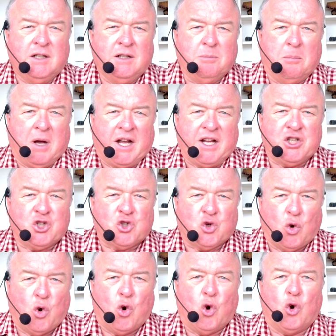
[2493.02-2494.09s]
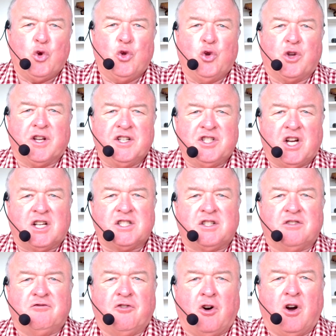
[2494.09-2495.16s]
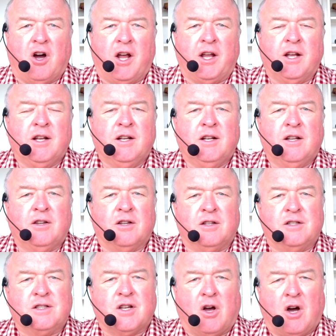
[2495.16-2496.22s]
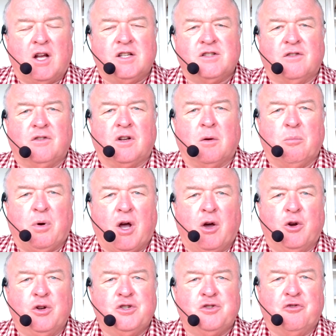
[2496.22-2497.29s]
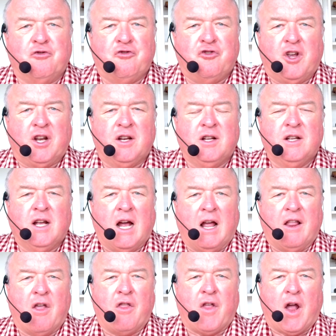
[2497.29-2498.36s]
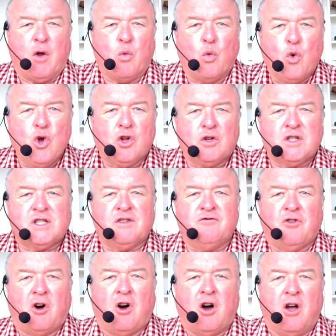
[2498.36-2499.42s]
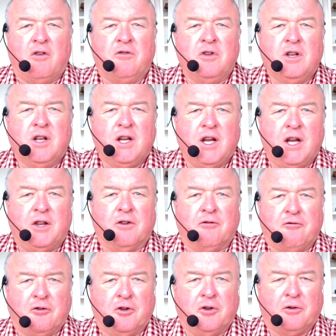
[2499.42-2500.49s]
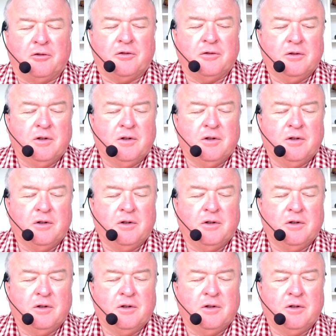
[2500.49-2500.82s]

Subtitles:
Make sure you can justify the size of the components you fit and that they will survive in the field,